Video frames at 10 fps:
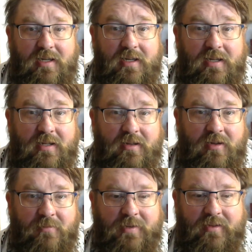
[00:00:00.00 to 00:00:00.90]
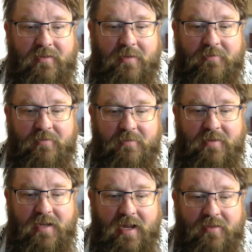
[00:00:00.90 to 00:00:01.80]
In the homework assignment from
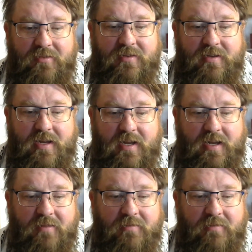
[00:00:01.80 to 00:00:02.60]
yesterday,